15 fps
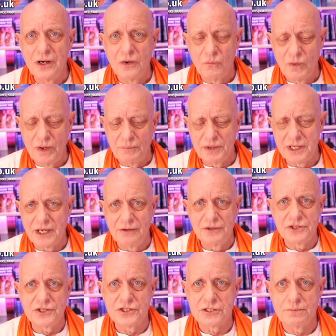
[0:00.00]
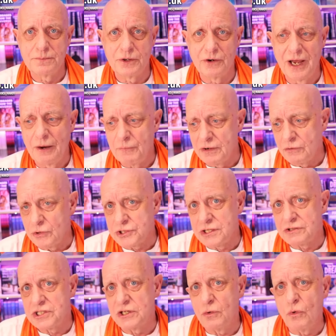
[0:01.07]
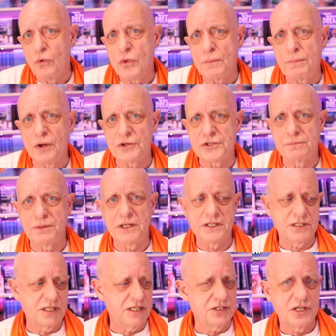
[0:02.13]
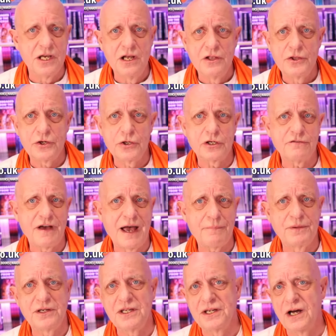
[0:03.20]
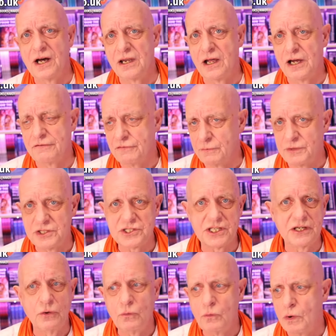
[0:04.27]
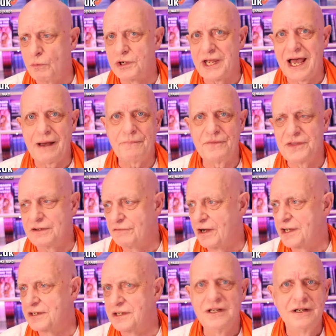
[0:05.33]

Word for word: when we go into the spirit, and we'll also see all the possibilities that could have happened in our life, and we see all oh, what would have happened if I'd